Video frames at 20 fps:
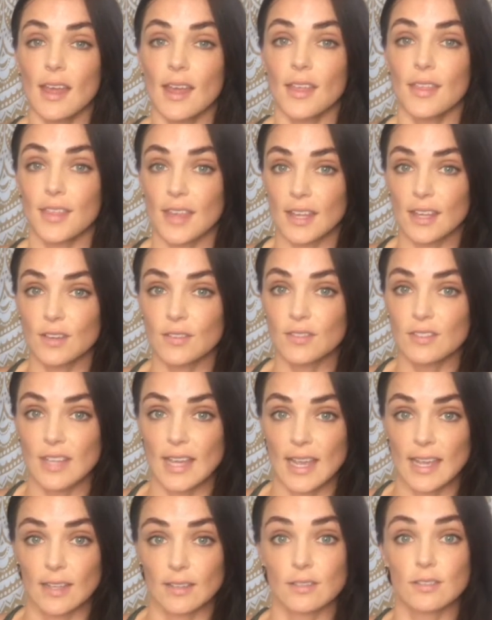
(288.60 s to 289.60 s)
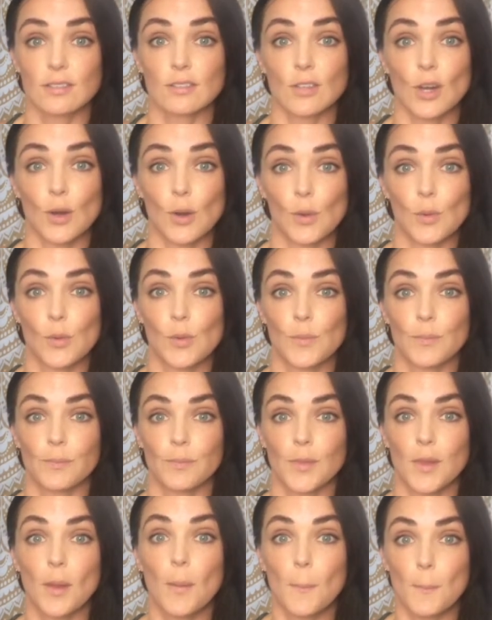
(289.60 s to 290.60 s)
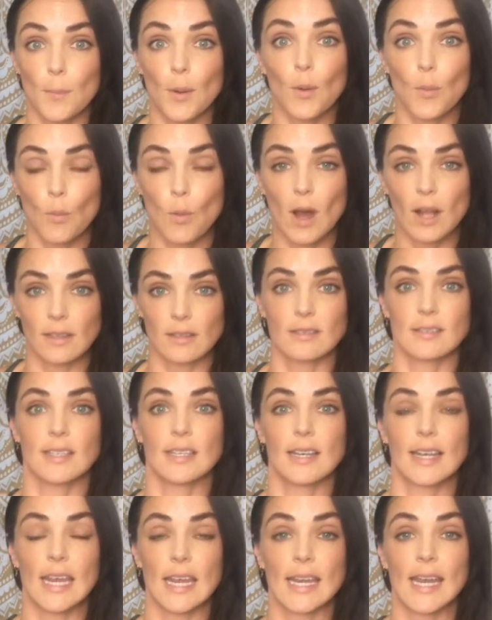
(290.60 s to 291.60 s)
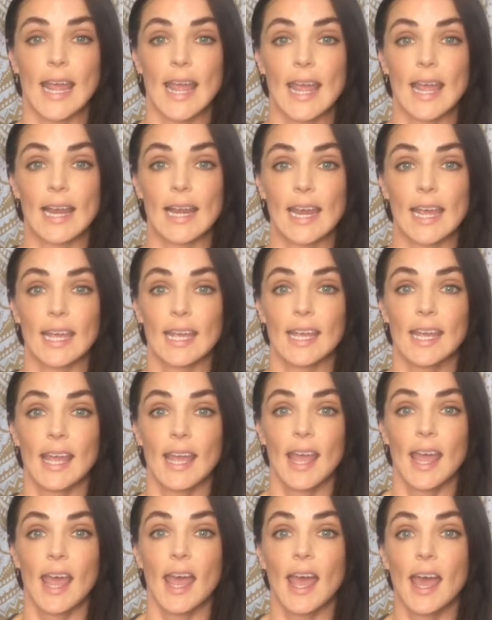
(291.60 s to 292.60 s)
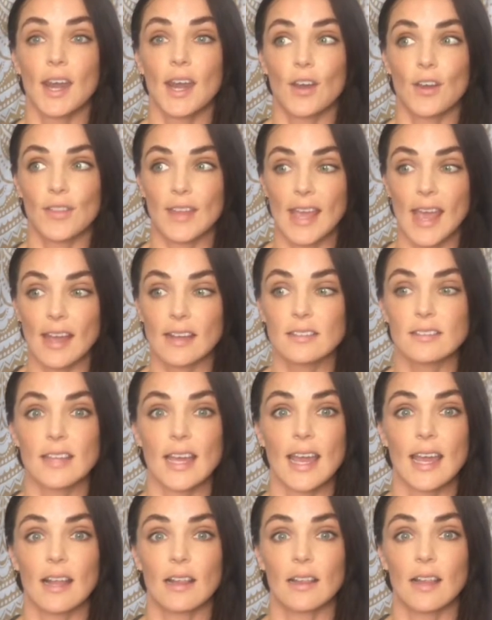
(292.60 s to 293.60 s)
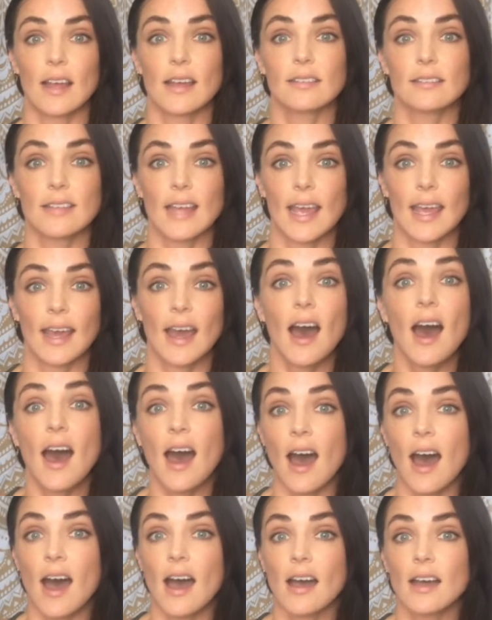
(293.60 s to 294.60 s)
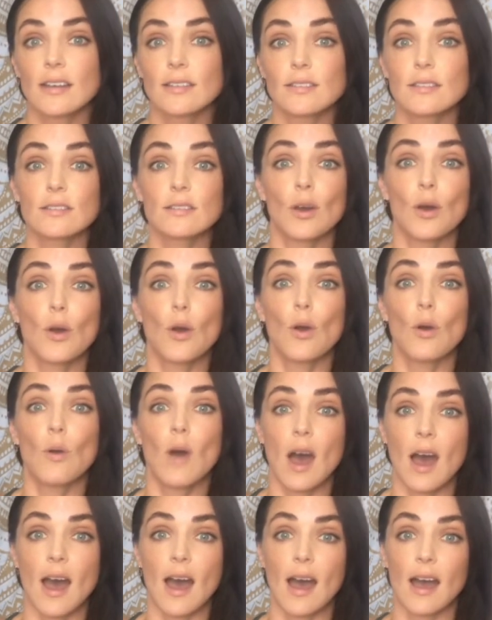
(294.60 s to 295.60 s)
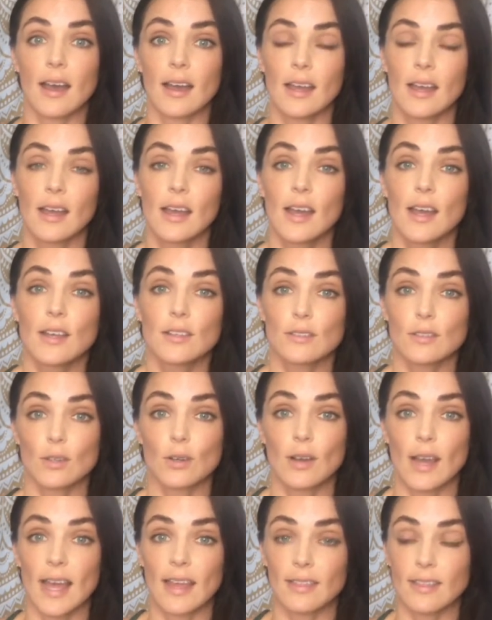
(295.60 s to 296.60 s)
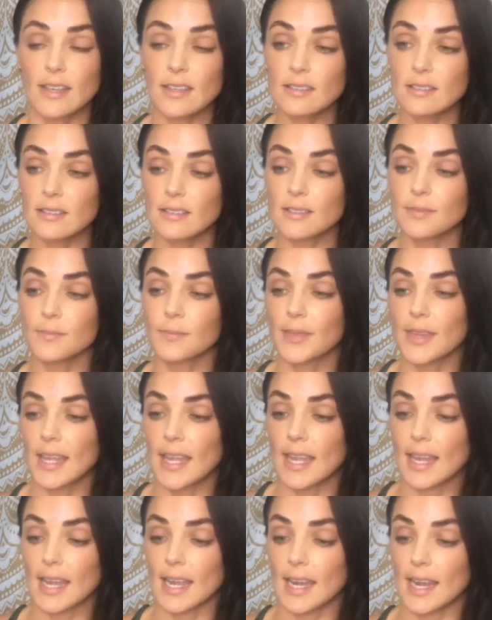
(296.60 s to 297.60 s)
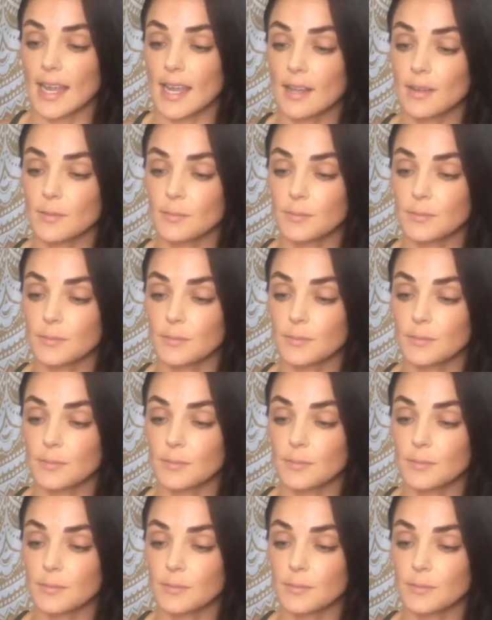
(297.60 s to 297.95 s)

think of saying so, but whilst inhaling, and on the exhale saying ha, so ha. So like this, inhale,